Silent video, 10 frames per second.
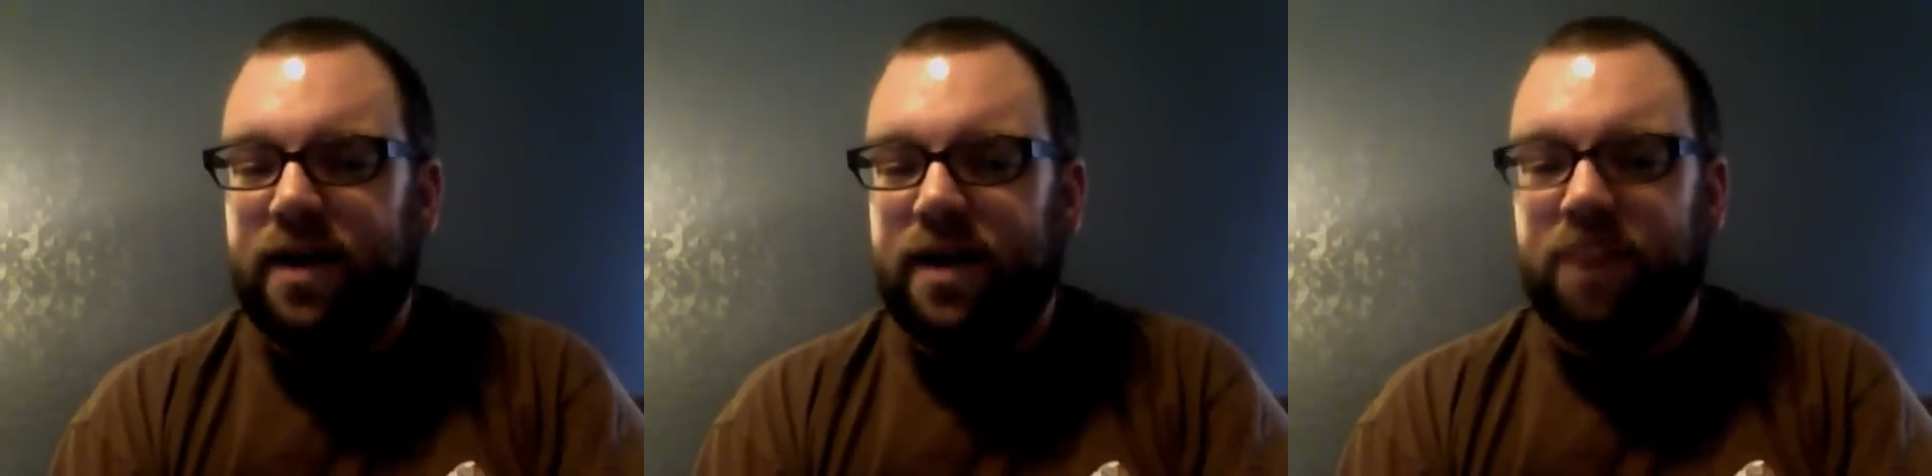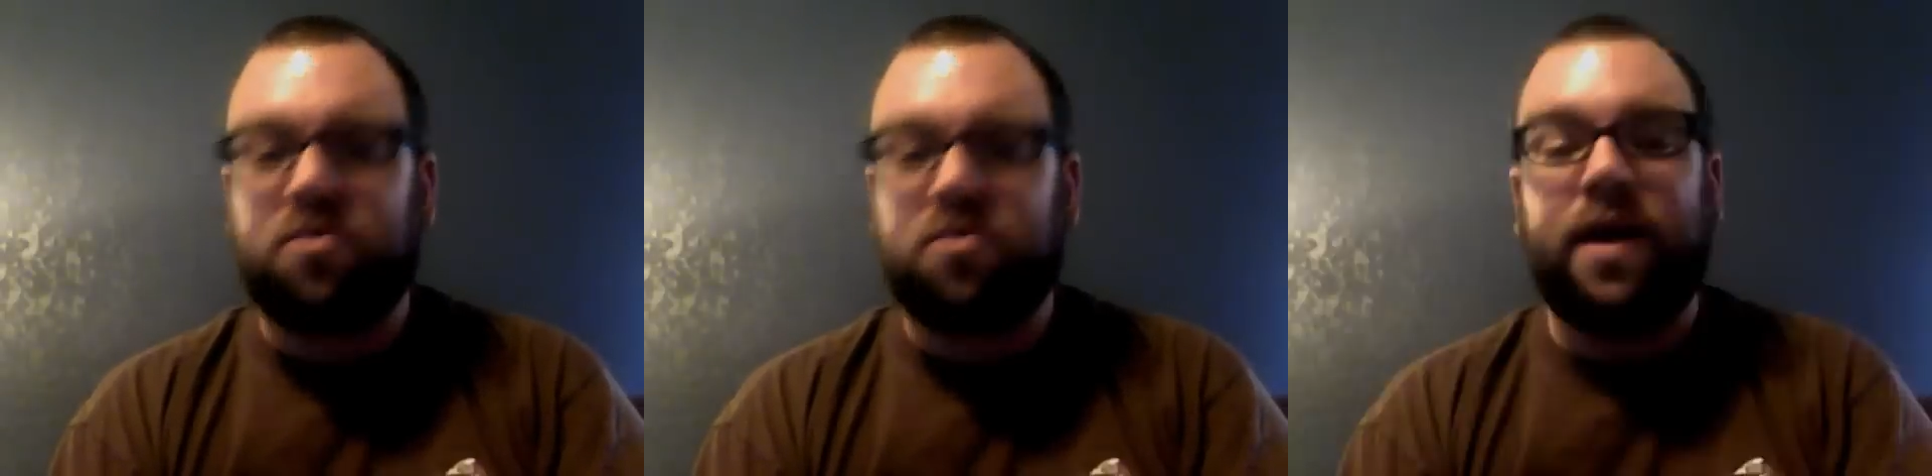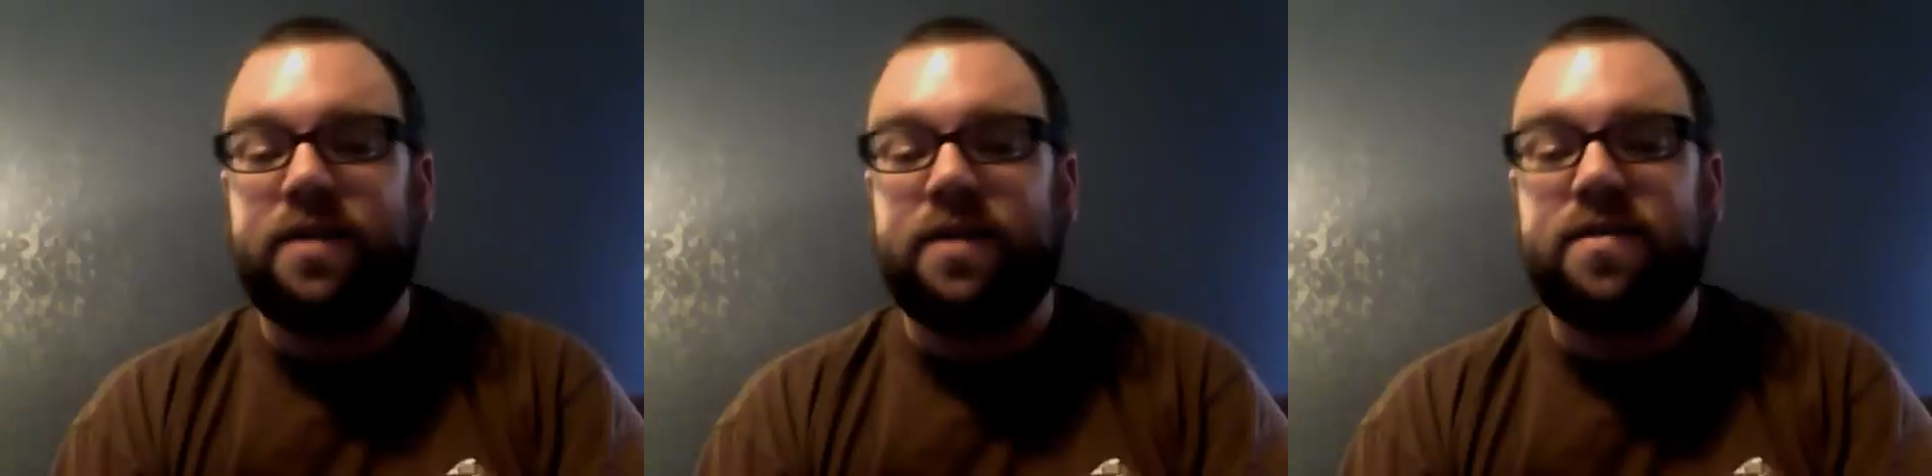of
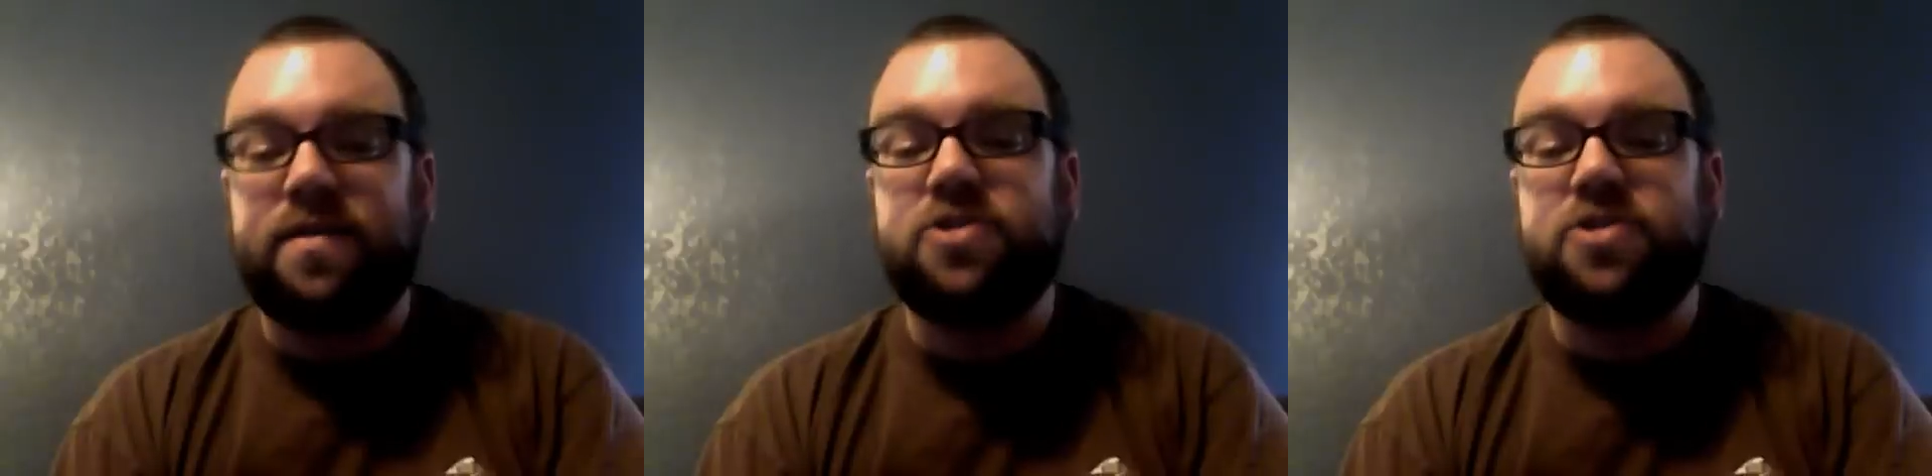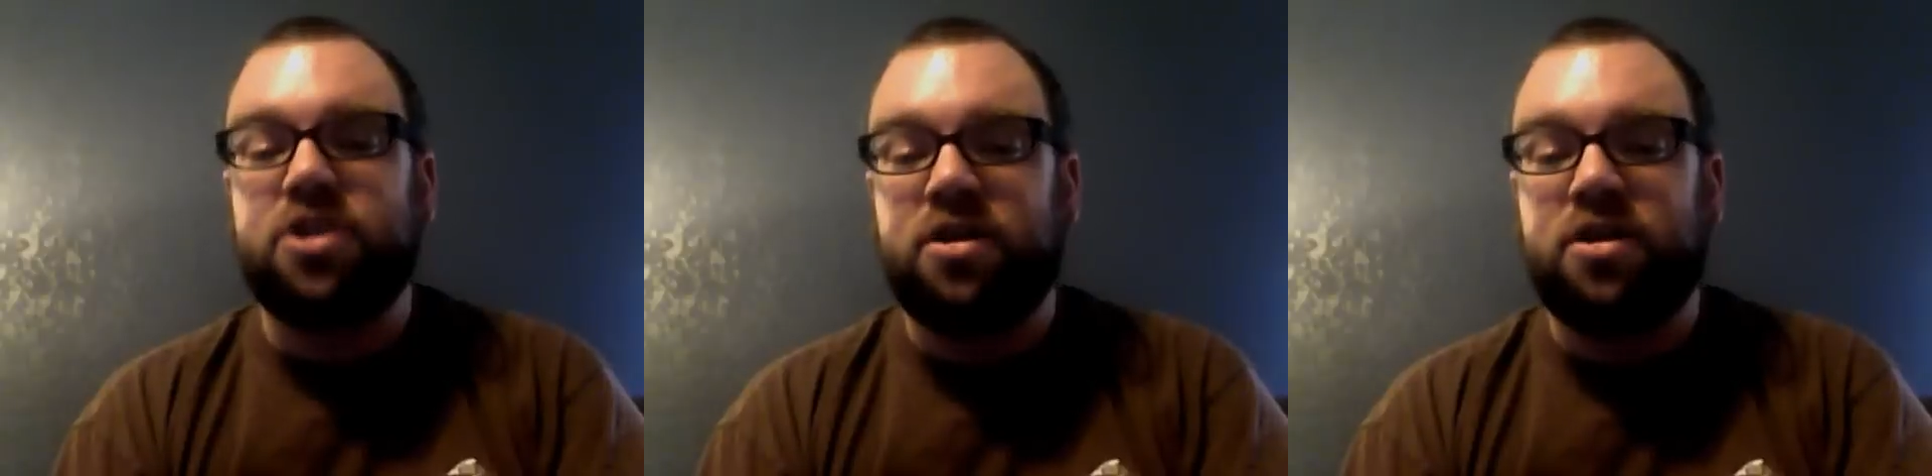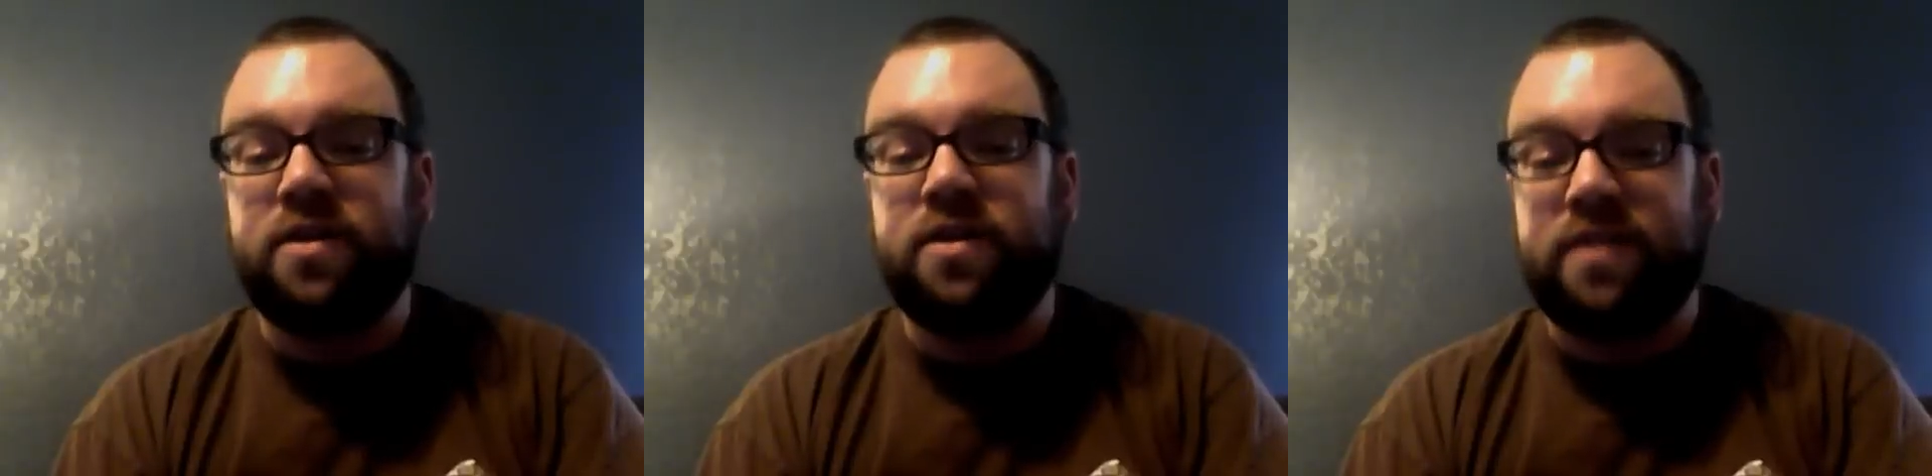creating such a
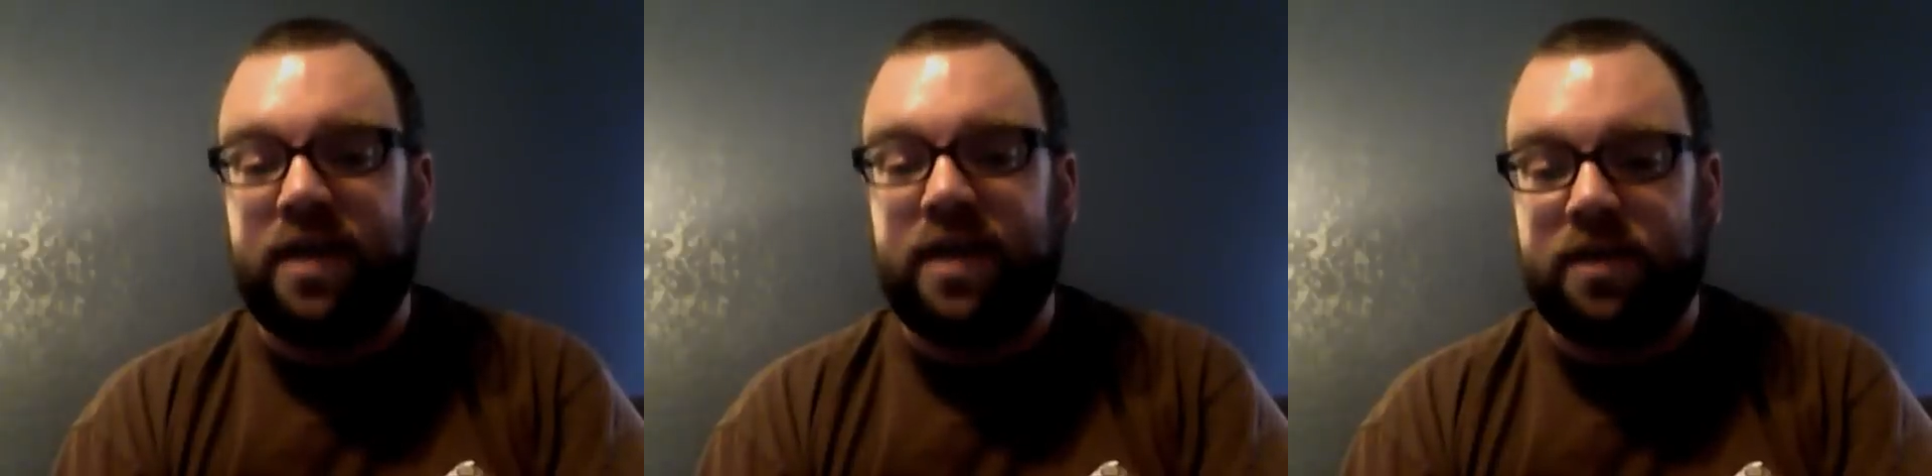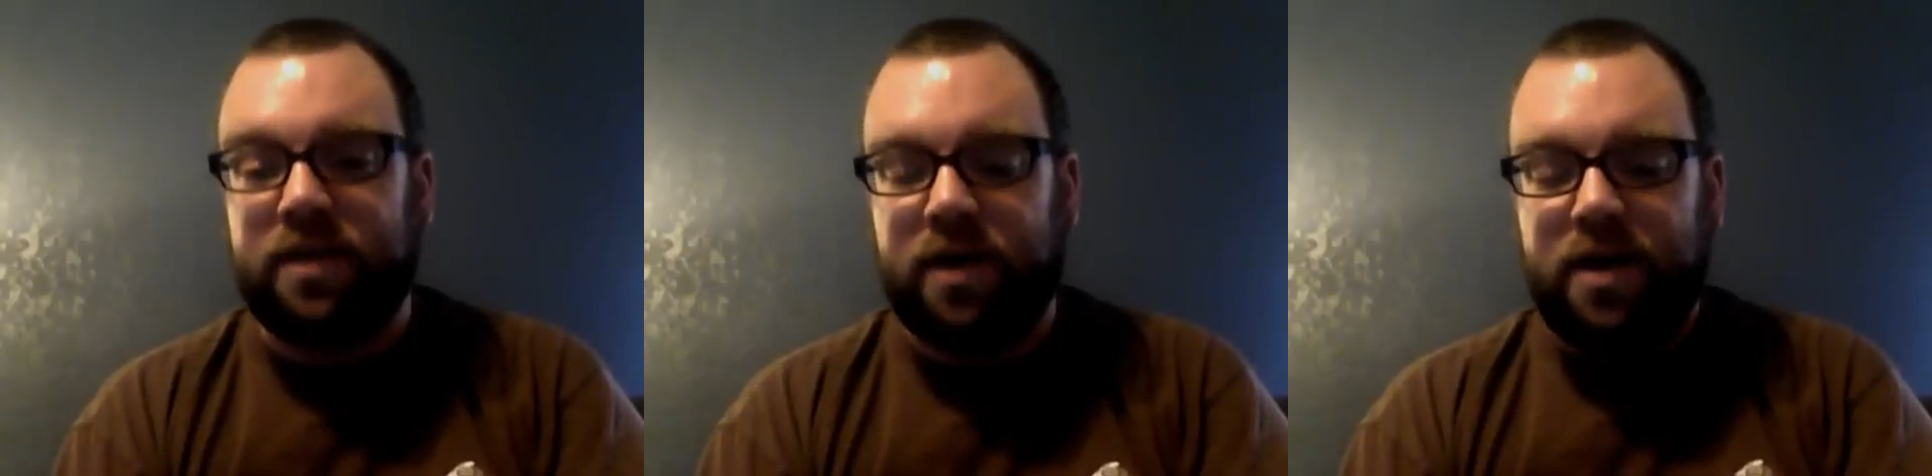good tequila.